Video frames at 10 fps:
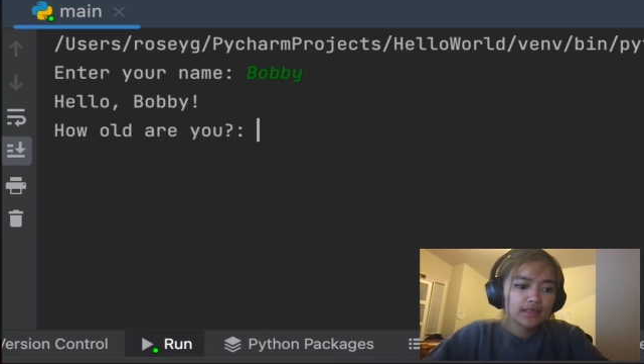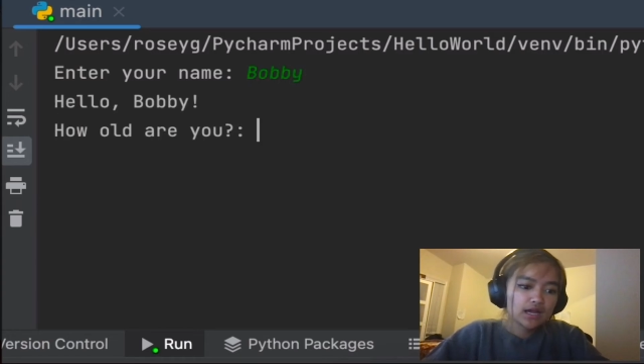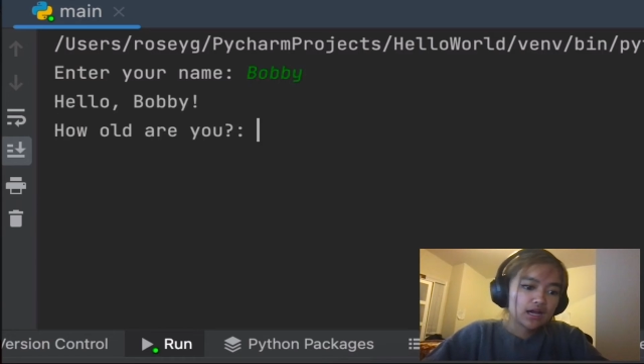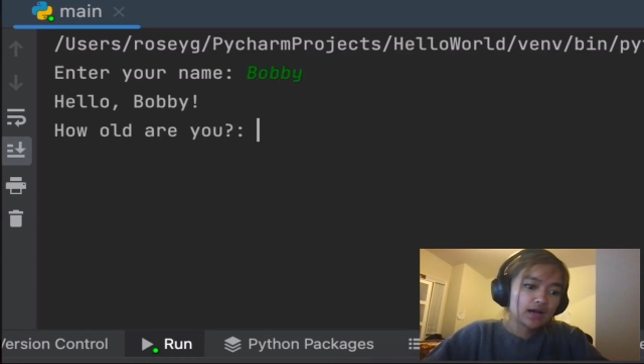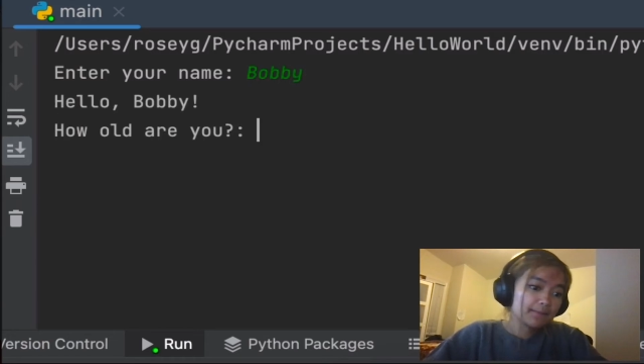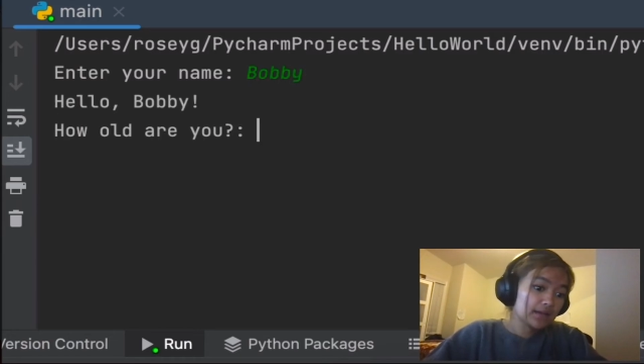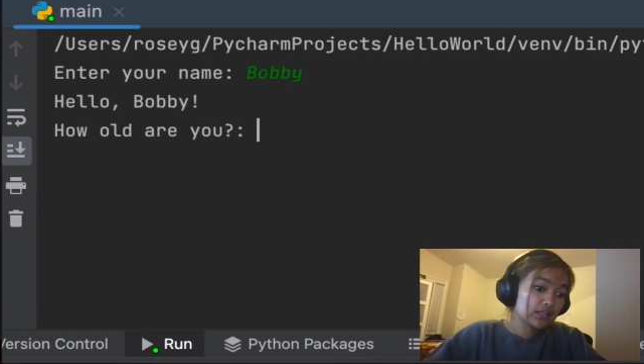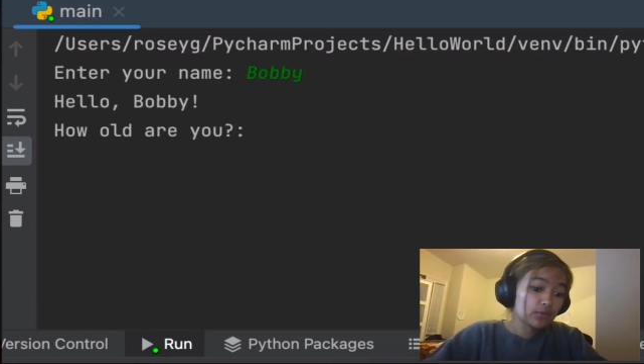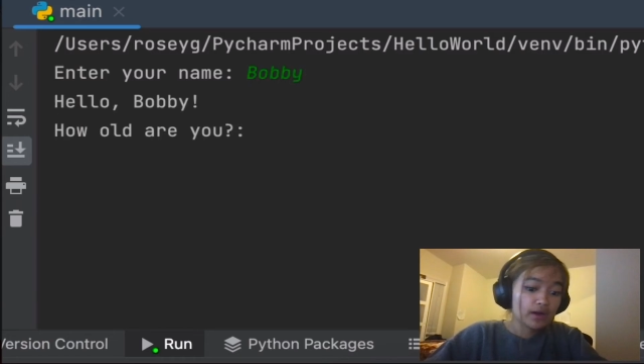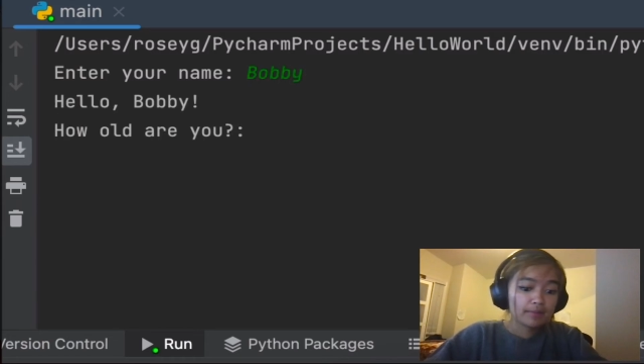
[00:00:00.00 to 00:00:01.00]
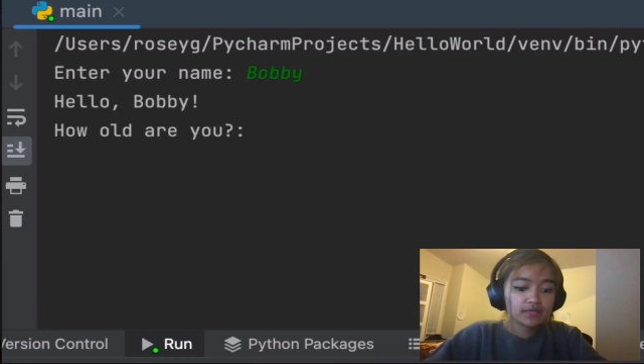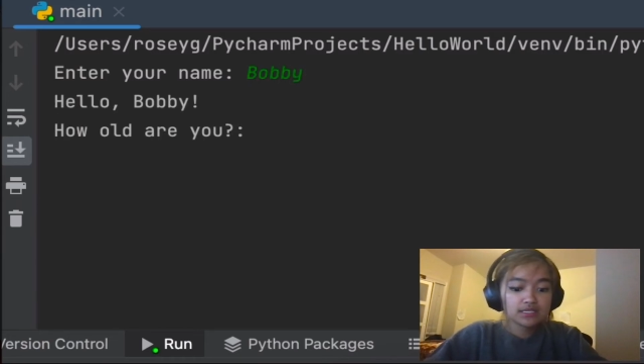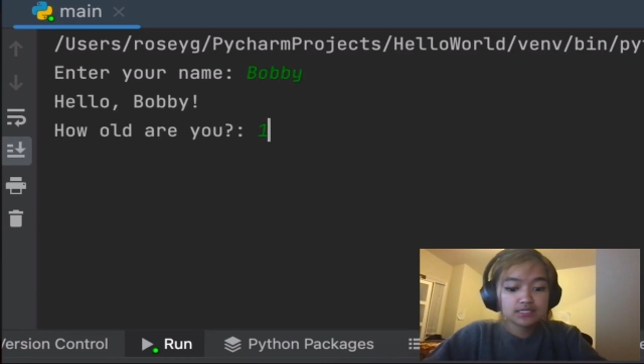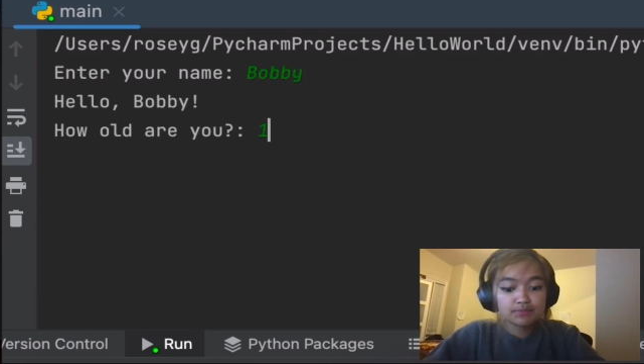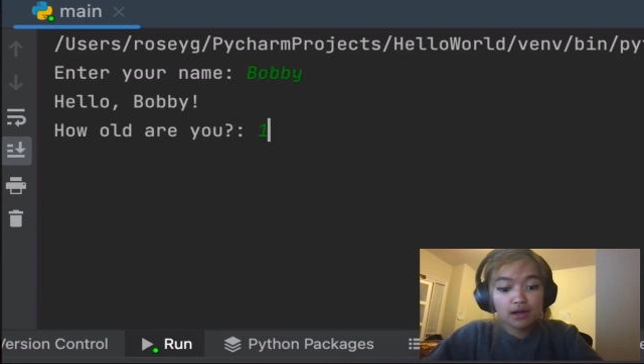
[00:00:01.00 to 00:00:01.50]
hello Bobby.
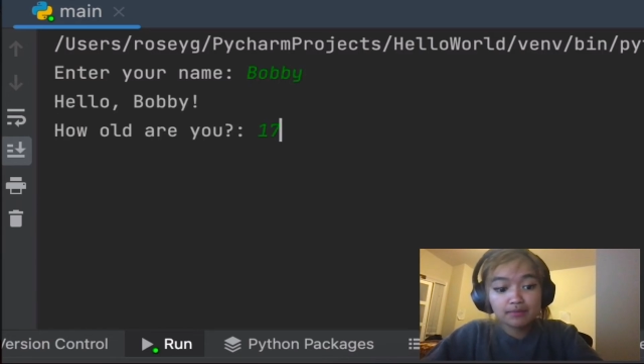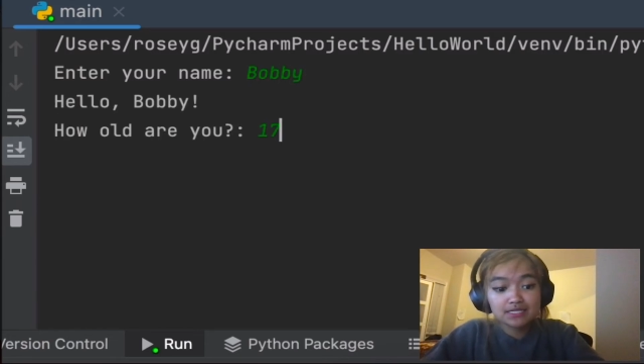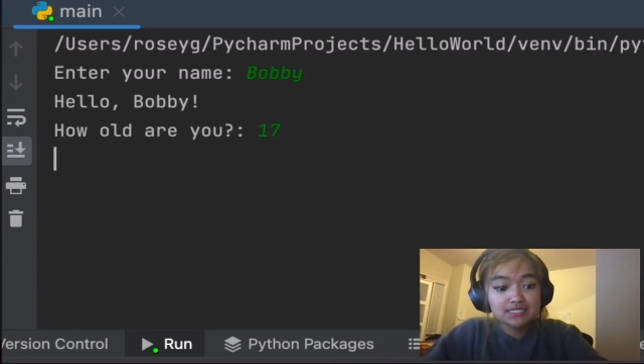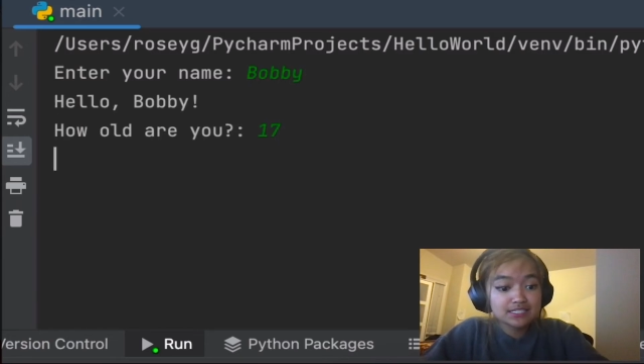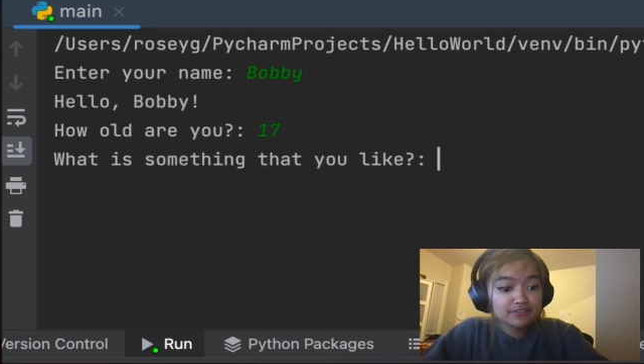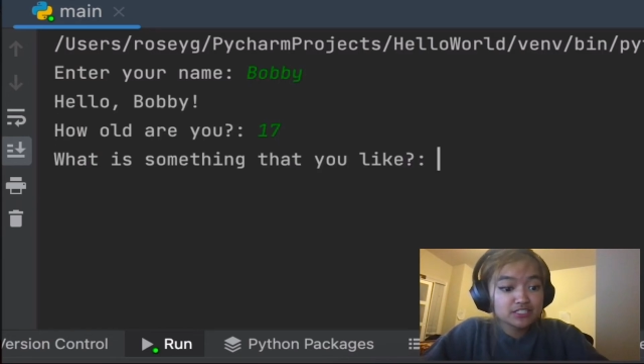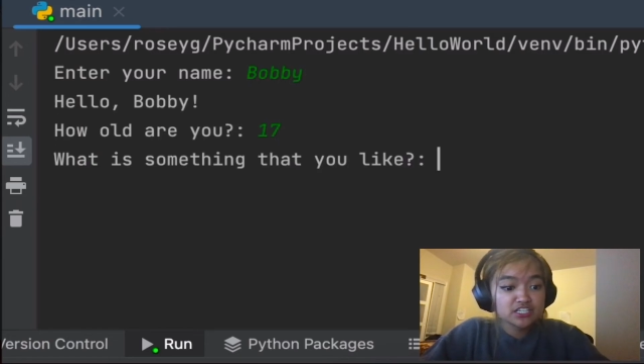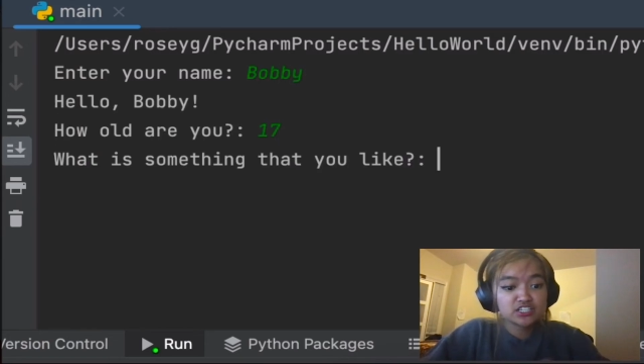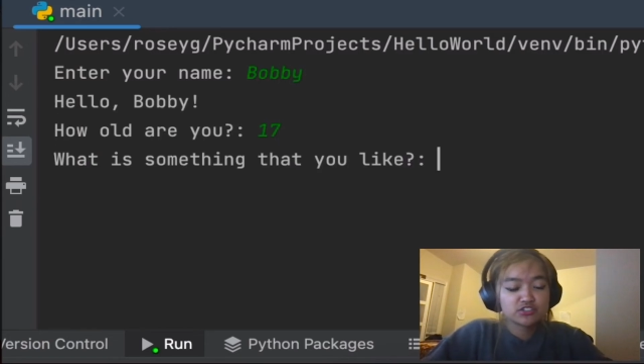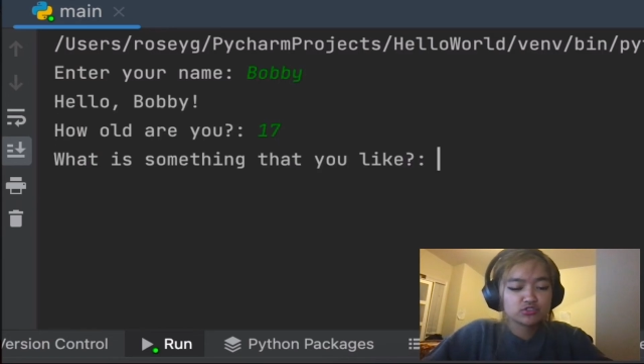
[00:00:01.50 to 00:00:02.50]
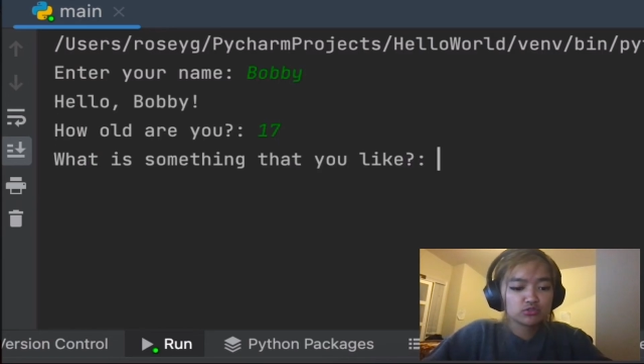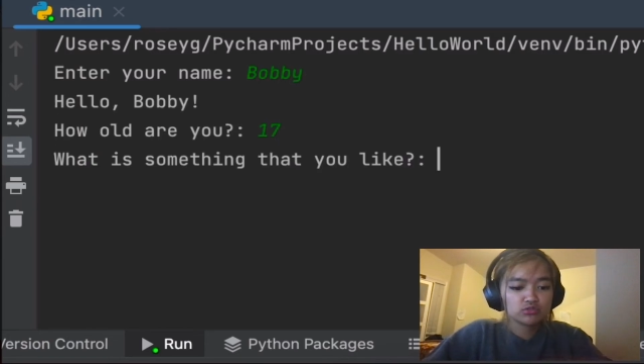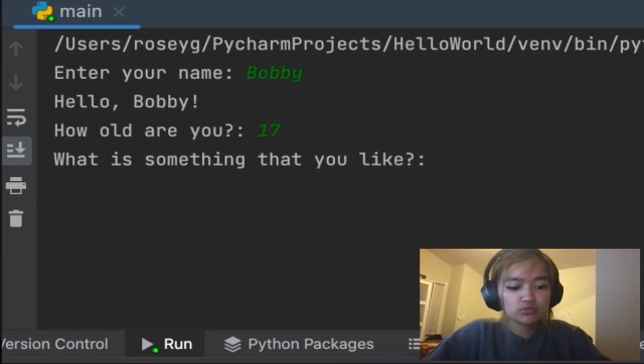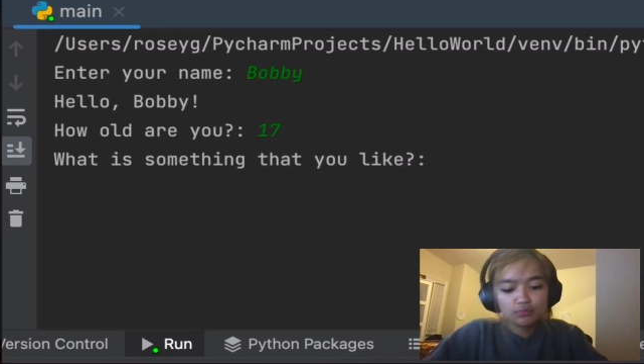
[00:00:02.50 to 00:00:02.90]
Bobby is 17 years old.